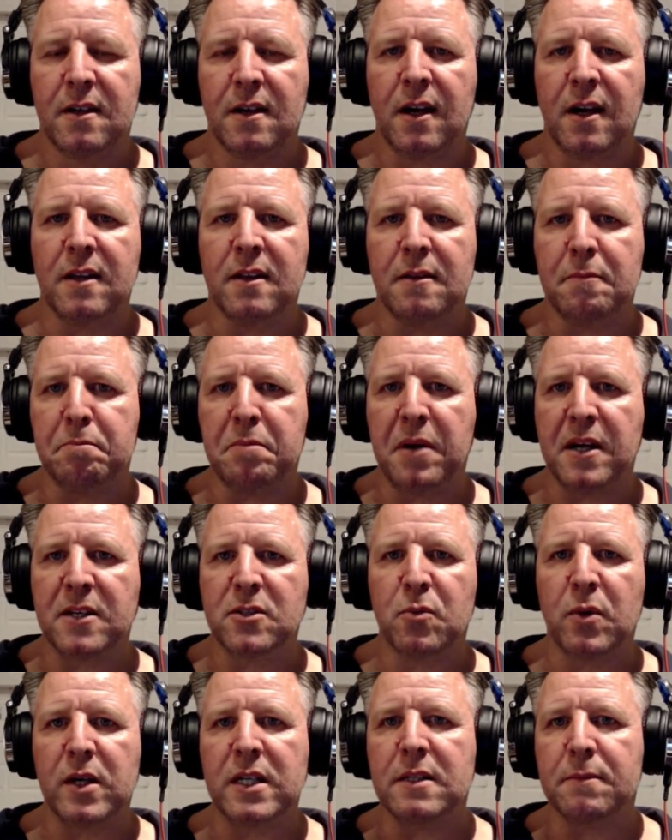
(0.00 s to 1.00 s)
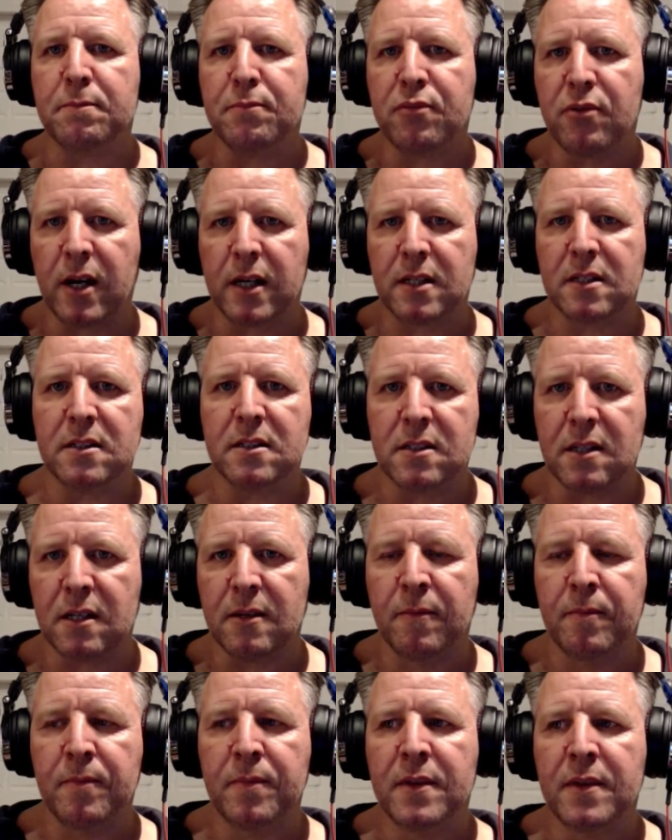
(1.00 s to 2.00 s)
And the best way to practice it
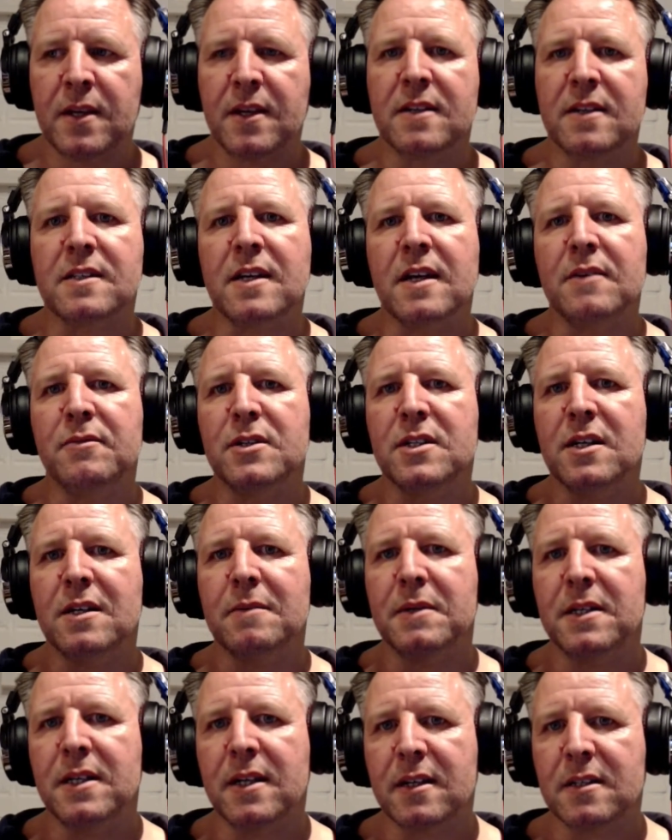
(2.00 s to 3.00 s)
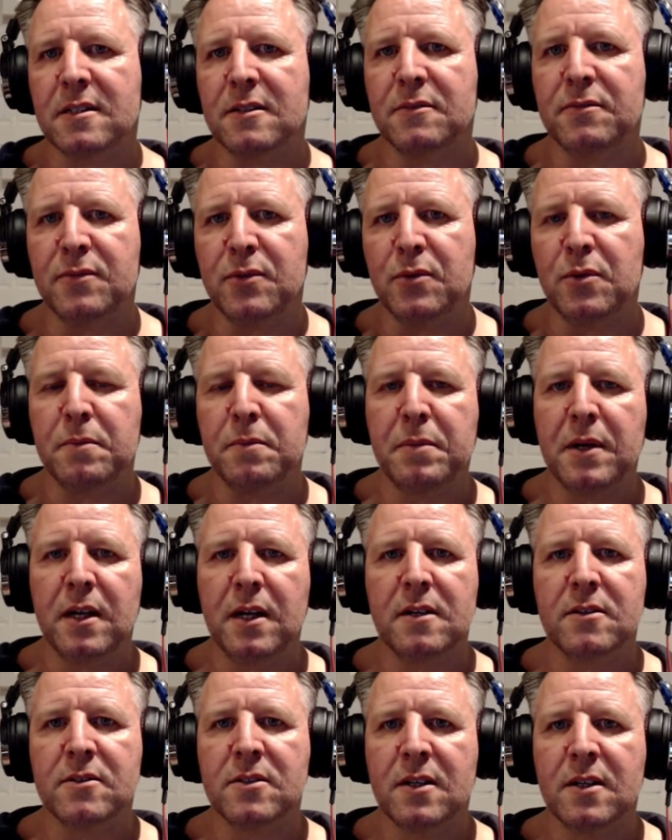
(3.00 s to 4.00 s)
is every time a negative thought
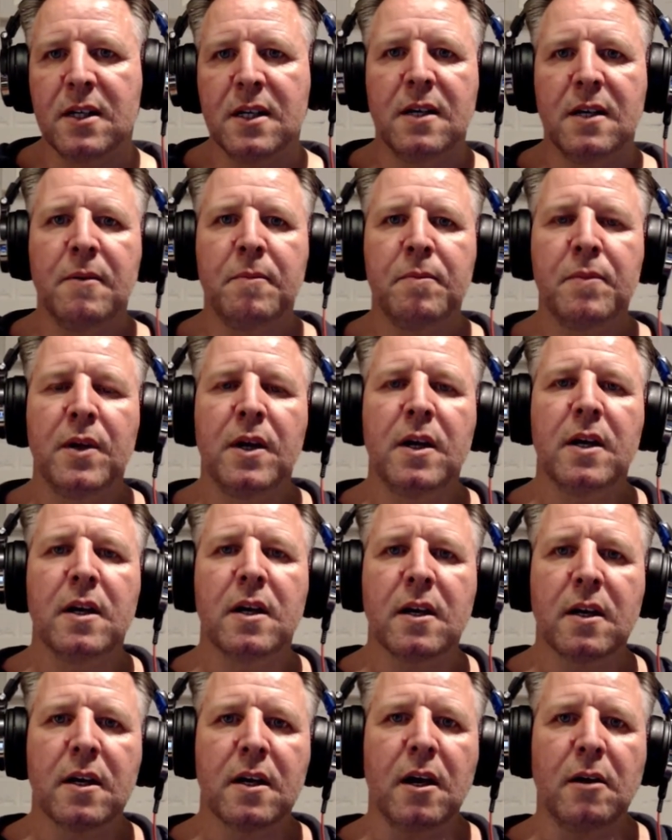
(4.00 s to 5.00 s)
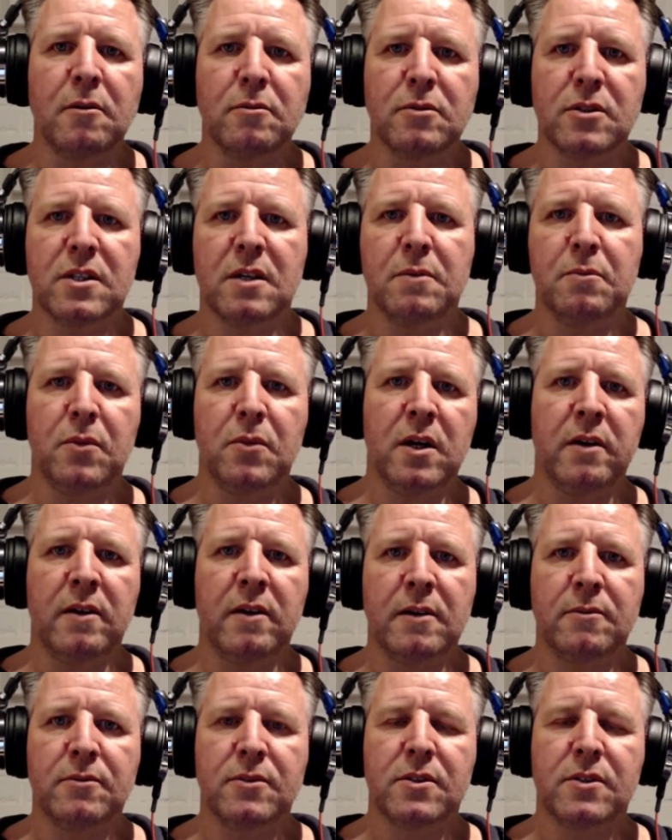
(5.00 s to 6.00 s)
appears, go somewhere
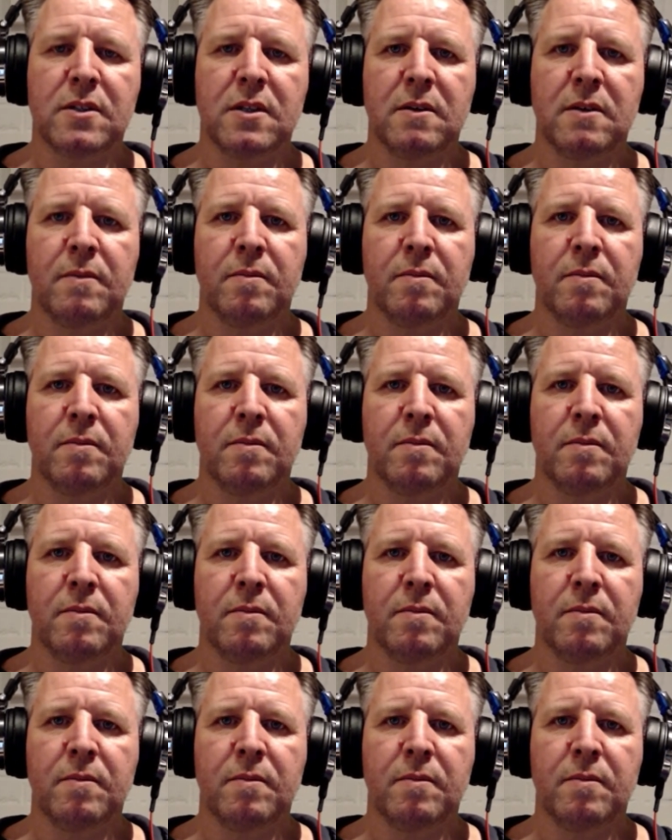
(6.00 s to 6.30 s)
else.